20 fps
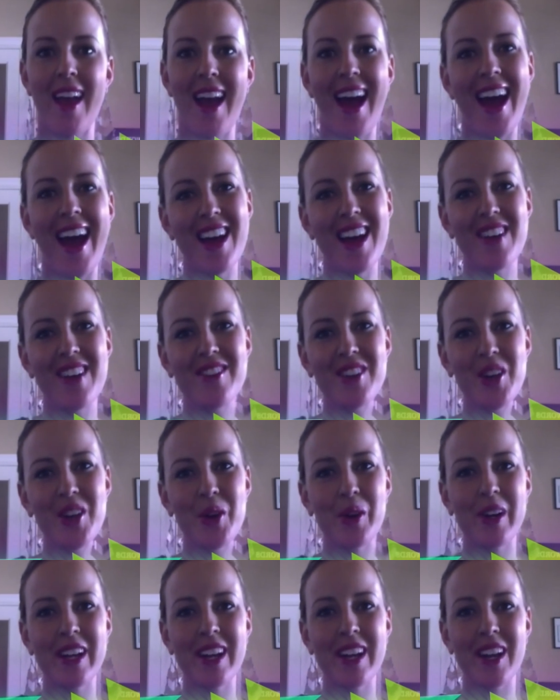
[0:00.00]
Hi
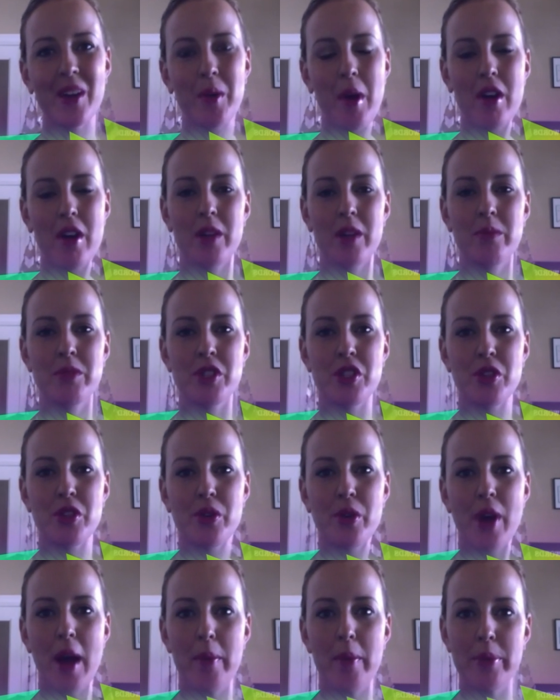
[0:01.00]
everyone, and welcome
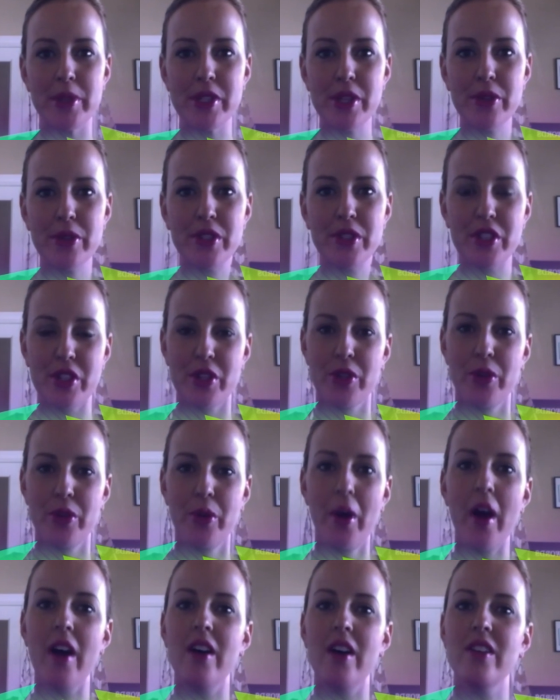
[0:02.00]
to episode
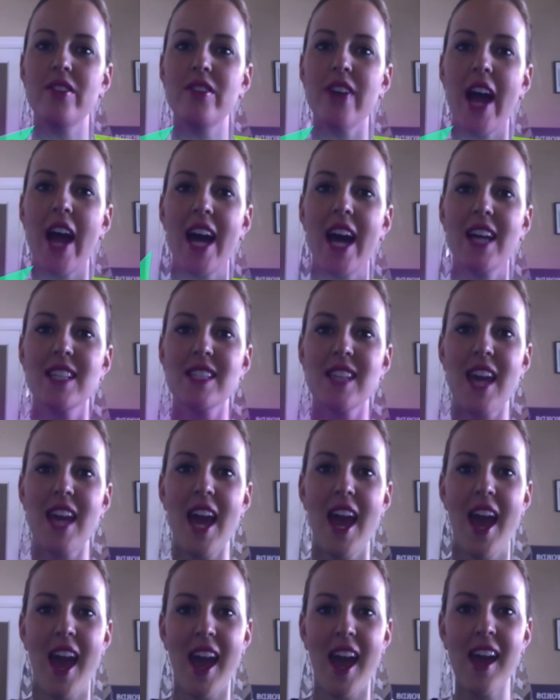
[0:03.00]
2 of Ask
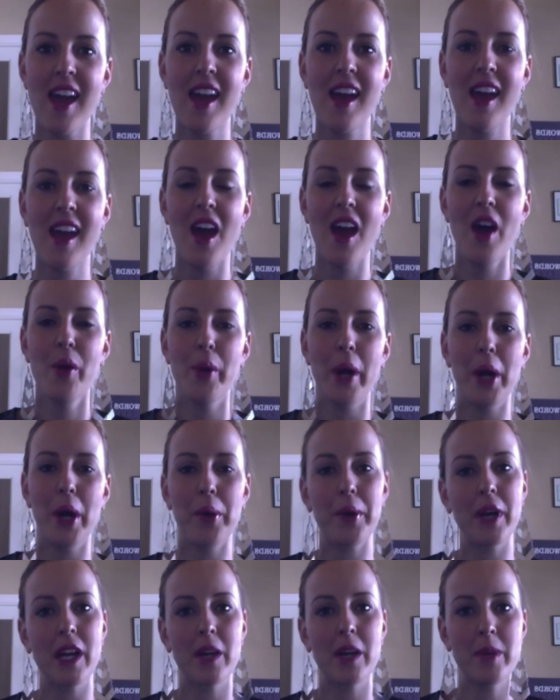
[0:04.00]
A,
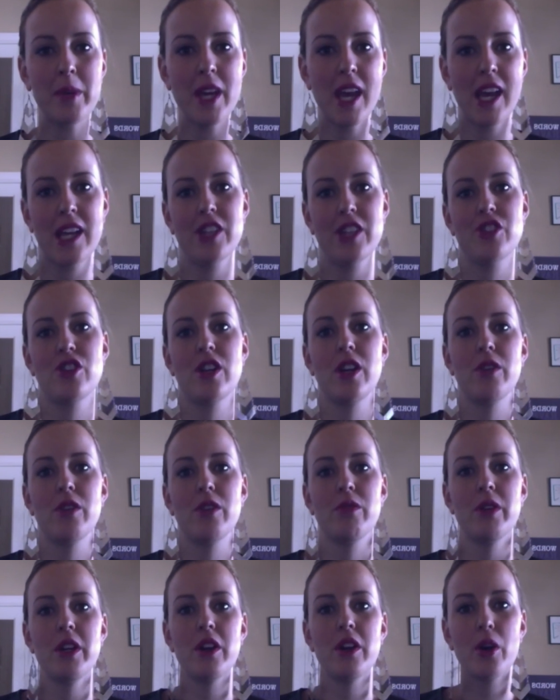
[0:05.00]
where we're going to be
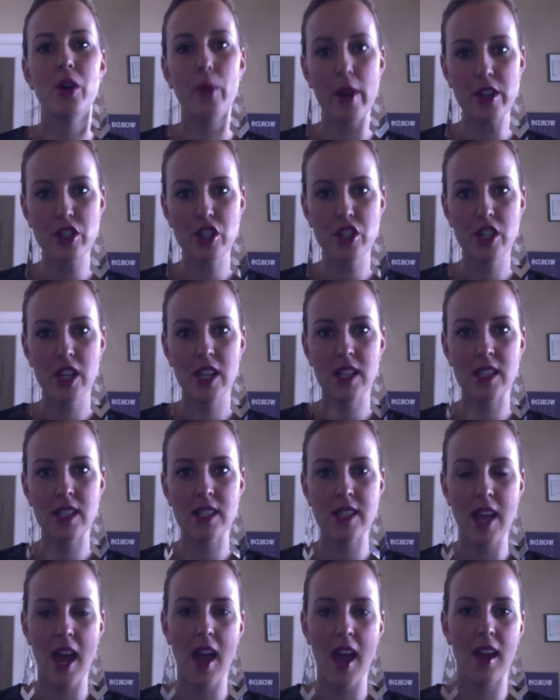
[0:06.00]
answering reader
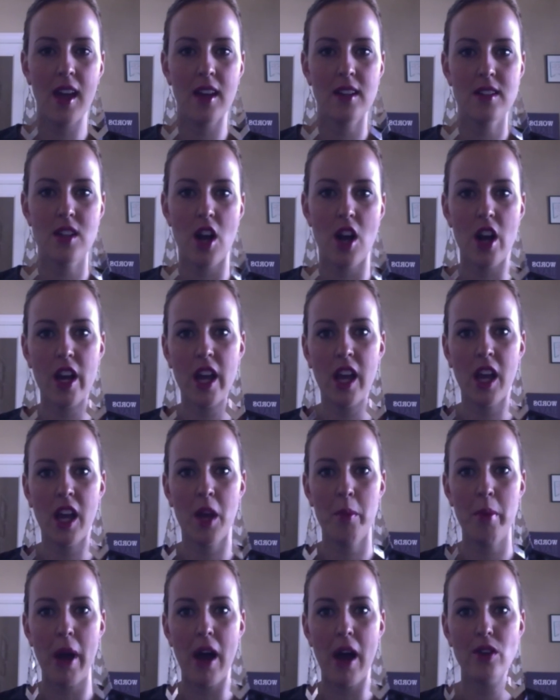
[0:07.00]
questions and
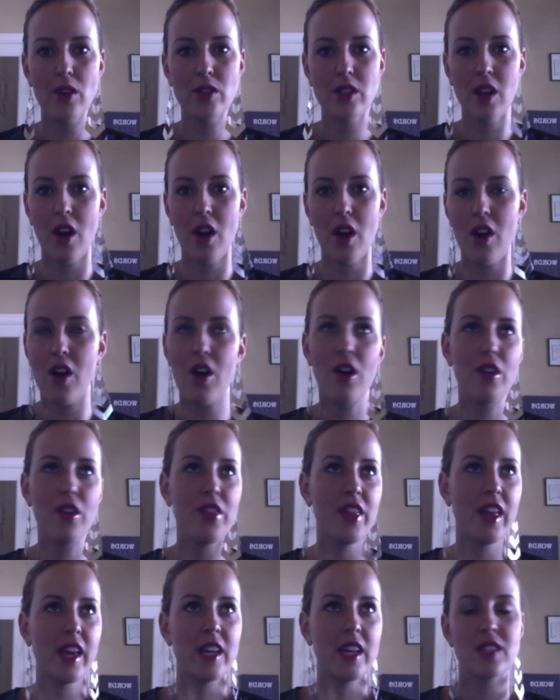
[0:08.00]
talking about
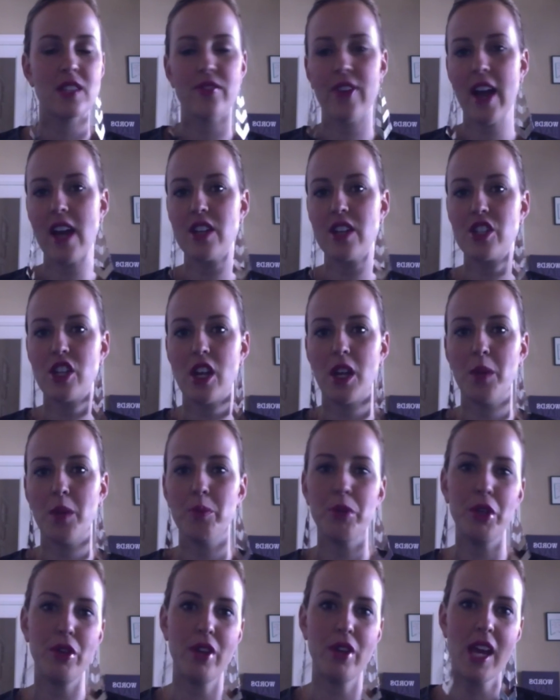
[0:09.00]
all things
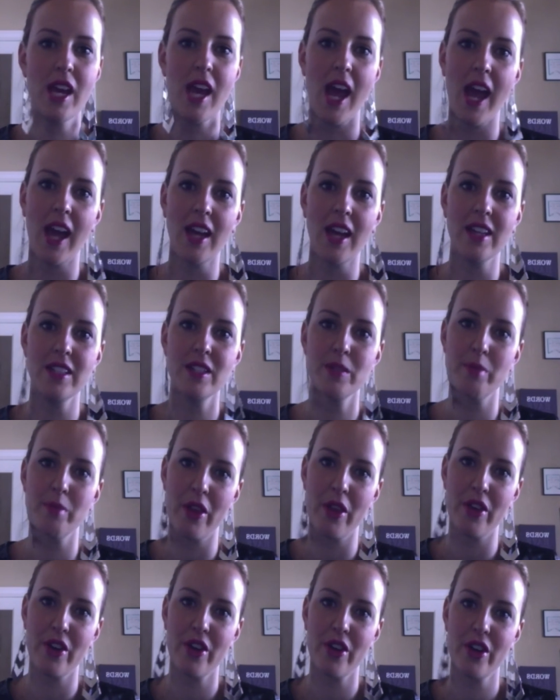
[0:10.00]
fashion, beauty, and
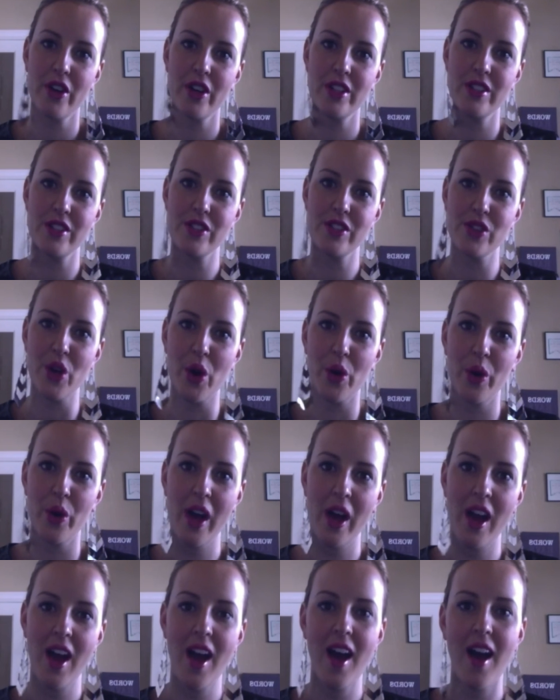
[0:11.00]
motherhood.
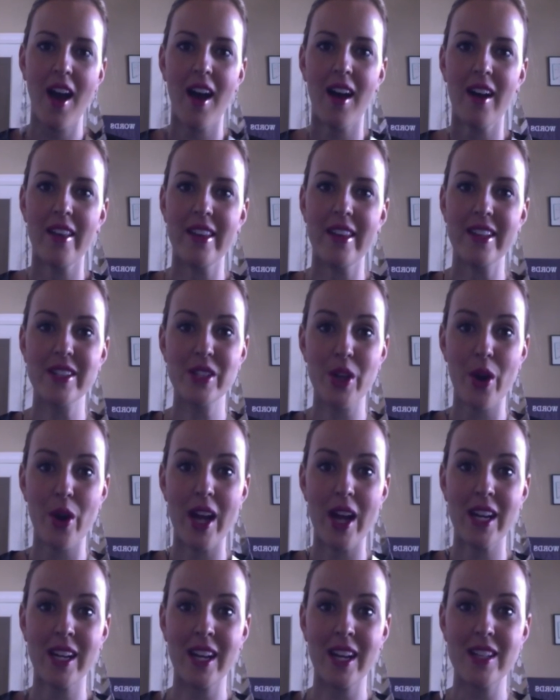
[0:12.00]
So let's go
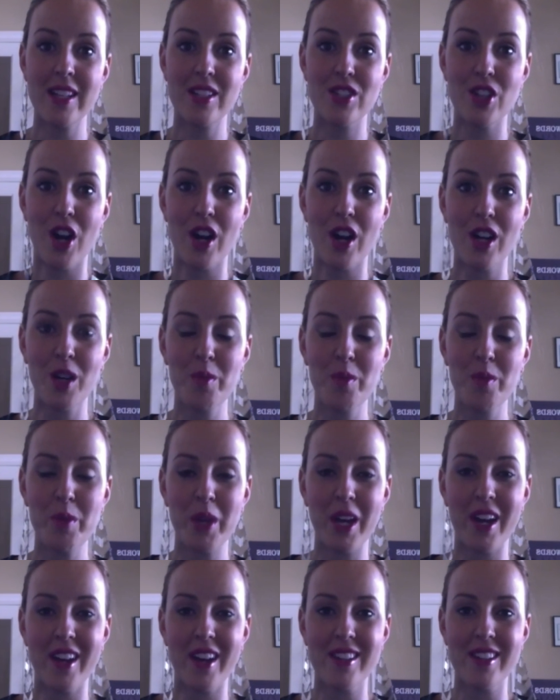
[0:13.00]
ahead and get started
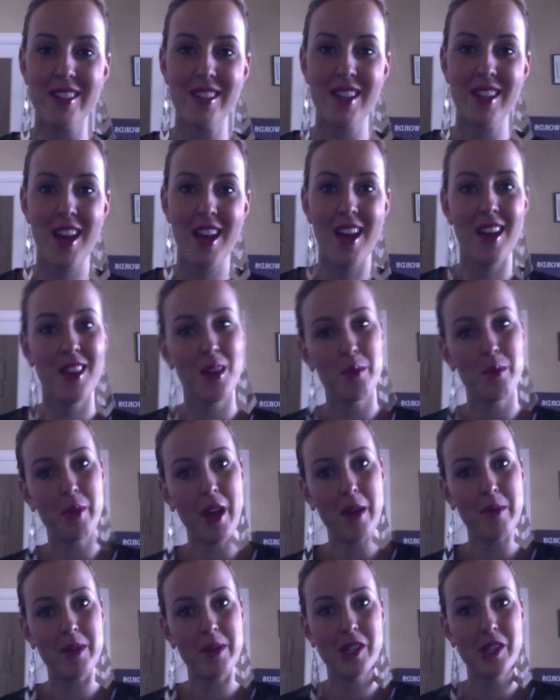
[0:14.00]
because the
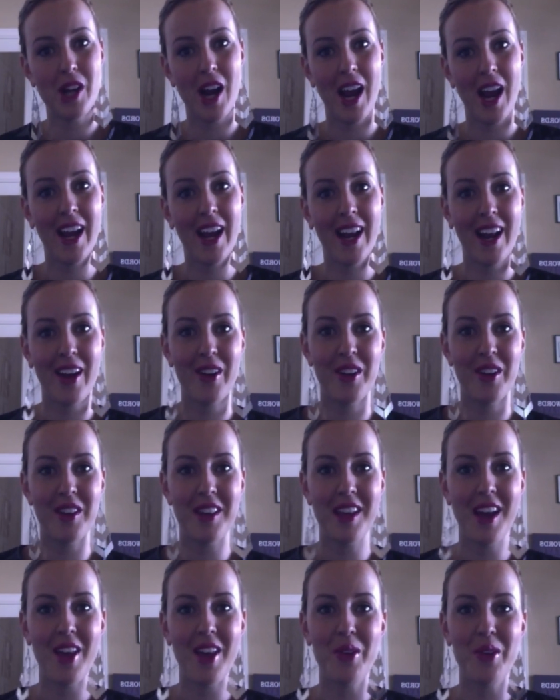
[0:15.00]
babies are hanging out
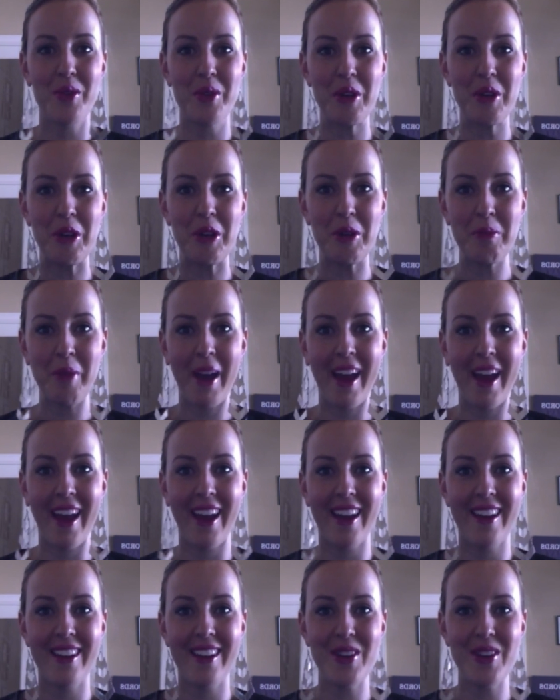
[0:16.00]
in the other room,
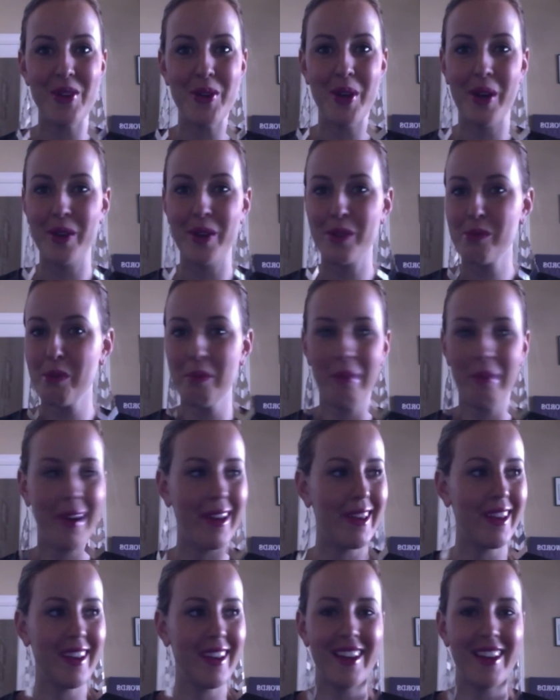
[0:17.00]
and who knows, we
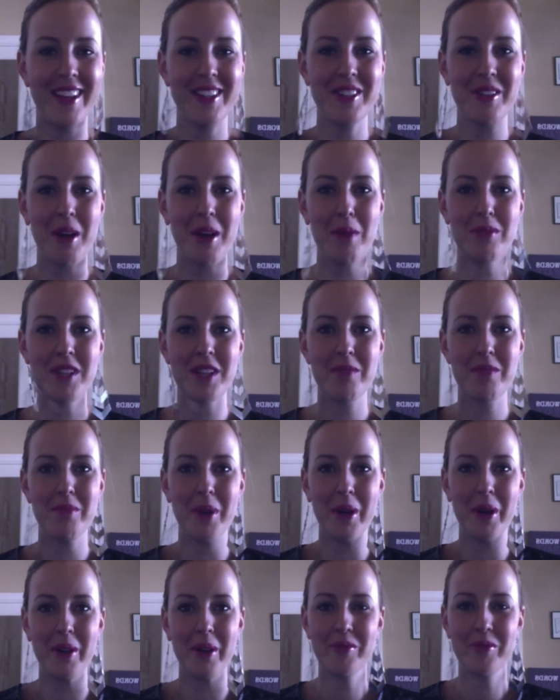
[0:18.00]
might get interrupted,
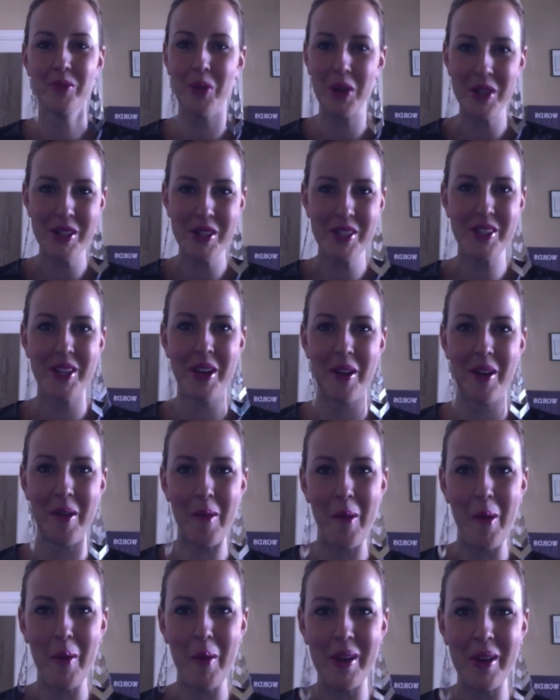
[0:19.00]
but we're just going to
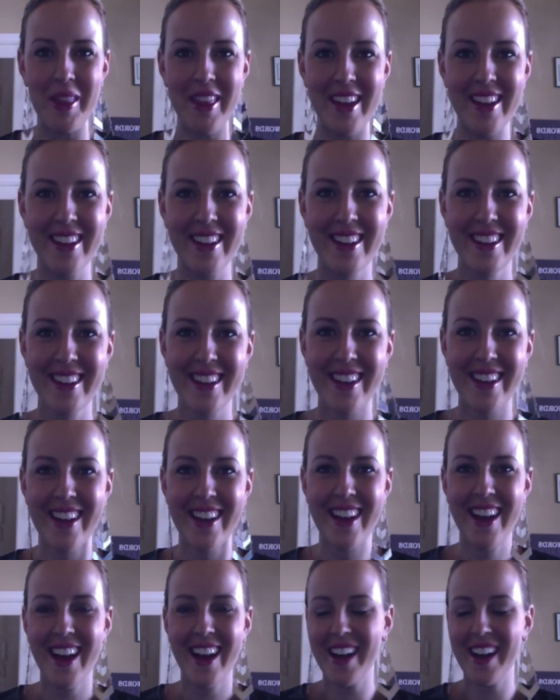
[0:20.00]
roll with
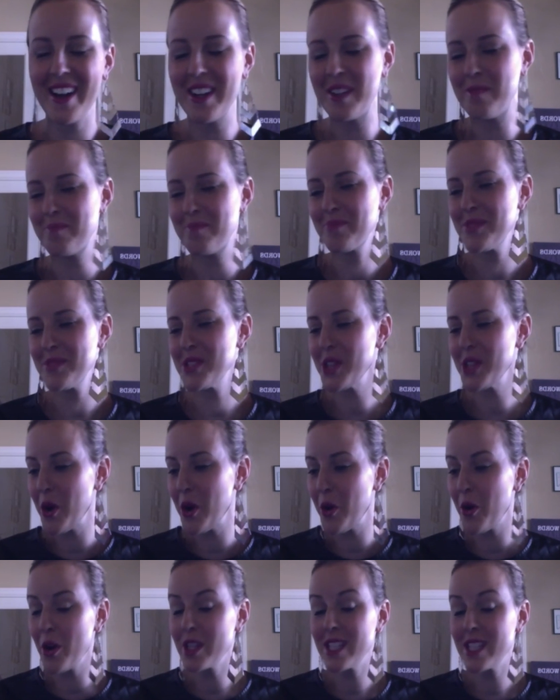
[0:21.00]
it.
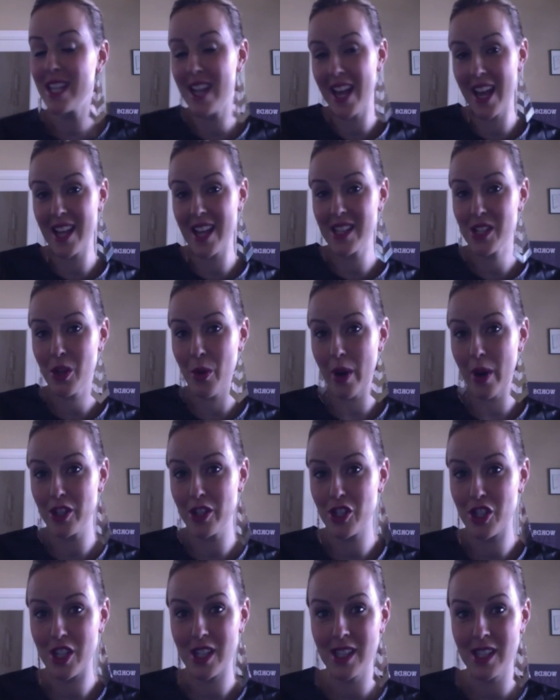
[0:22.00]
So today's
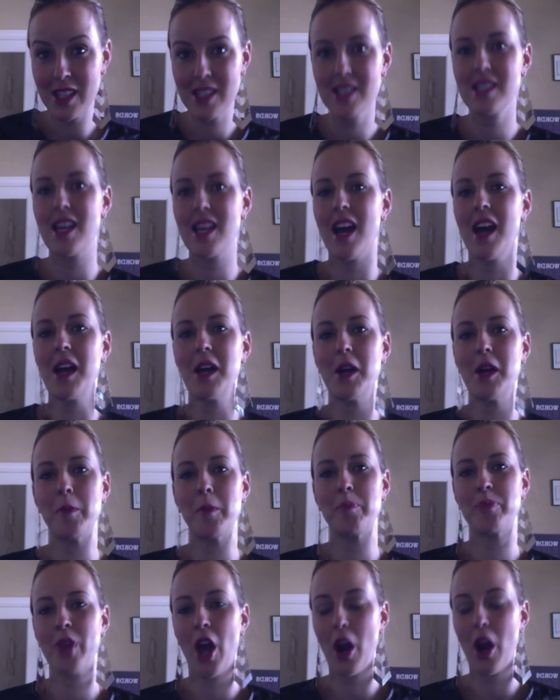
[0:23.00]
questions
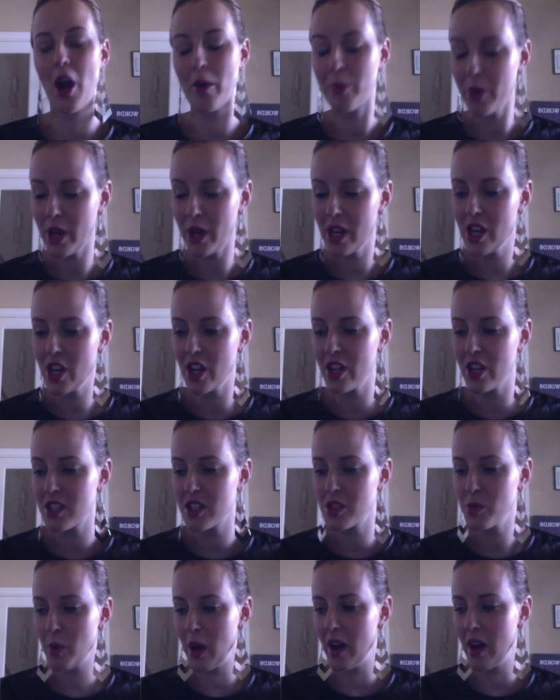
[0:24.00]
are pretty good
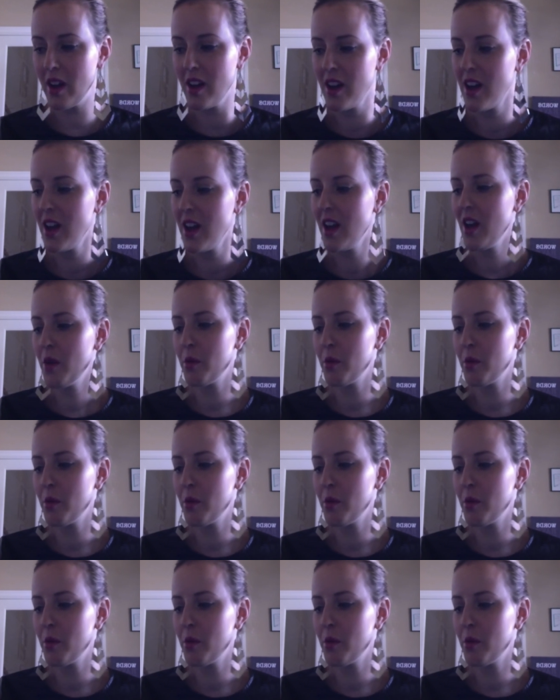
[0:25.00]
as well.